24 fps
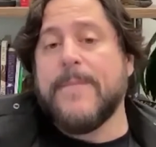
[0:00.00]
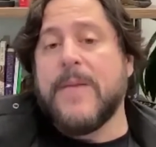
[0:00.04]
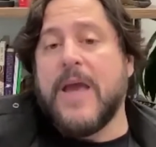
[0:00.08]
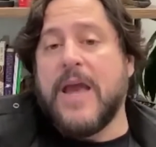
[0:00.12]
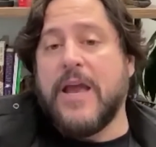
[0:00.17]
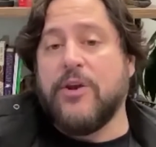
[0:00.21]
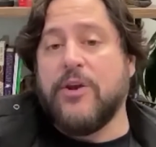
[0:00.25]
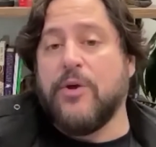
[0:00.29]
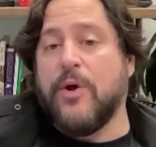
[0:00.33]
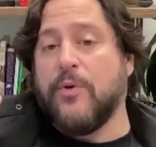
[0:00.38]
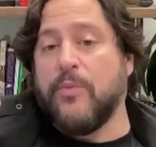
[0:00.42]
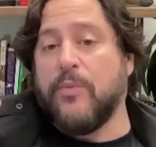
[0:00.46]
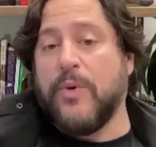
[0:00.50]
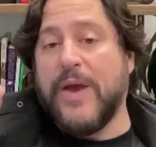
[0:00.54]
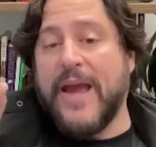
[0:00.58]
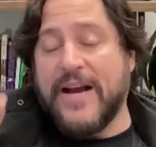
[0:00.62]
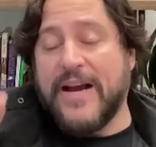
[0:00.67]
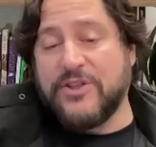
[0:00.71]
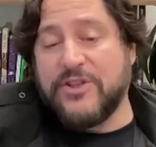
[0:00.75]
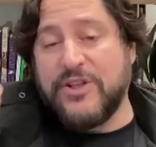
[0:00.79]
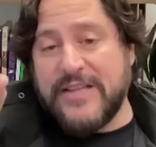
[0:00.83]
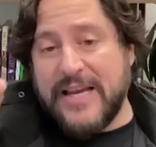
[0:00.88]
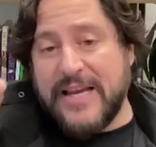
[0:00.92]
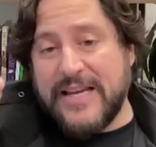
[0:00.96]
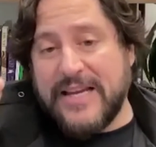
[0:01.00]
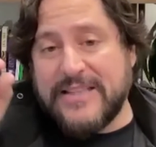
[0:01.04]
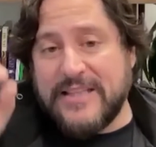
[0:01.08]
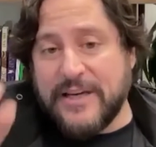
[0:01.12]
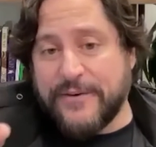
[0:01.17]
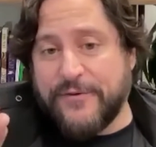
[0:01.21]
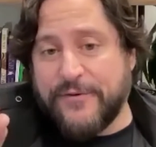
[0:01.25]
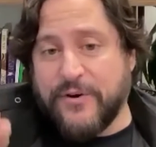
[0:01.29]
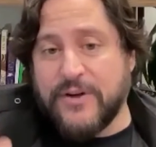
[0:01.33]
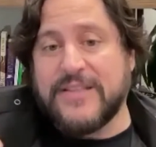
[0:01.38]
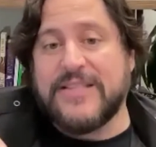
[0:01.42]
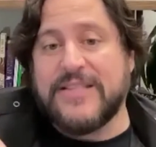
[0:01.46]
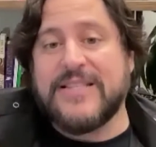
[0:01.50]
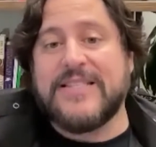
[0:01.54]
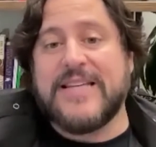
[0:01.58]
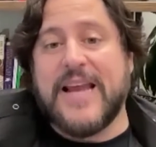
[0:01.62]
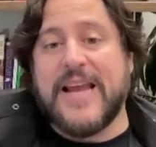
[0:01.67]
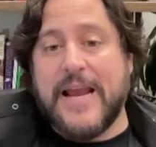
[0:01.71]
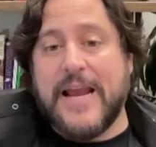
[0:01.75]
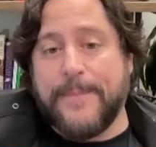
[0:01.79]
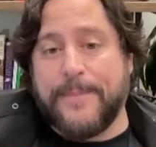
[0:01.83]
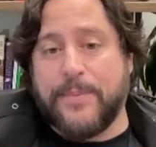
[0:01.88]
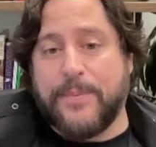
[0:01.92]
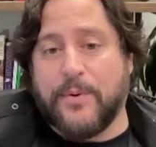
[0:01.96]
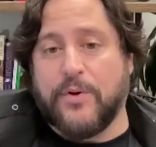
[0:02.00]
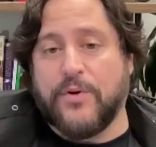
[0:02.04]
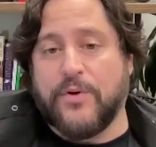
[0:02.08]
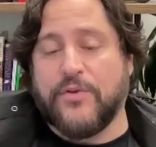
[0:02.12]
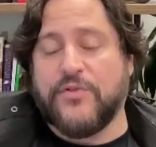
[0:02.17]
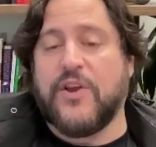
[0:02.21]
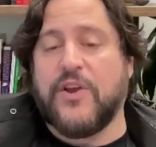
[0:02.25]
And we actually take different samples,